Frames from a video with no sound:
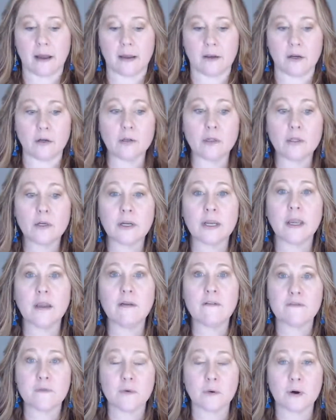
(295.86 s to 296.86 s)
you're
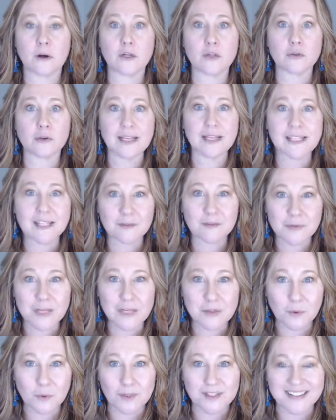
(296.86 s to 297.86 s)
looking for trusted
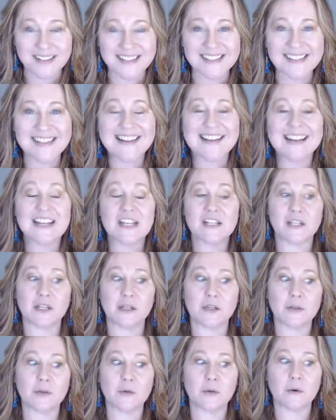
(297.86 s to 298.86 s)
resources
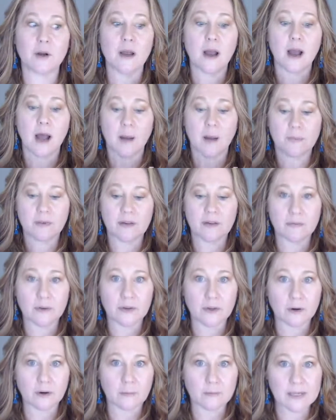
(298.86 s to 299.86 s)
to up-level
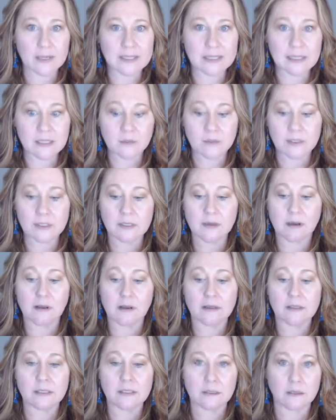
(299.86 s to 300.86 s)
your business
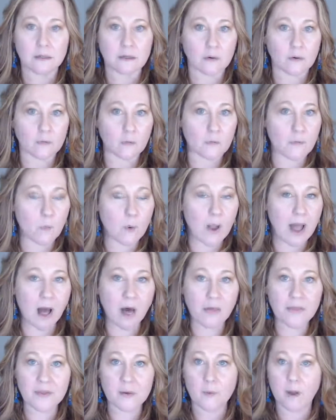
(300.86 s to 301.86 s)
results, your
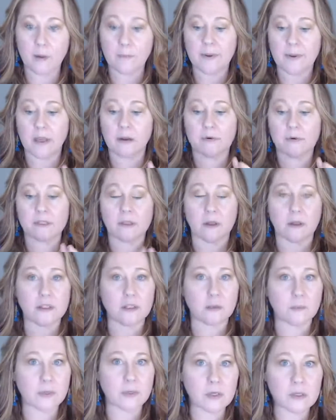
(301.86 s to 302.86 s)
health and well-being results,
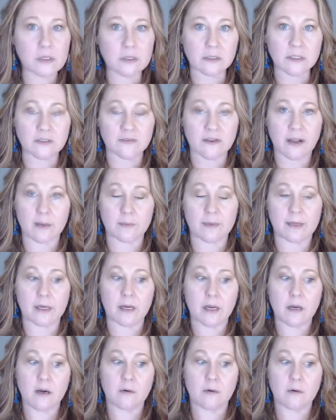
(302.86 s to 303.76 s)
your personal development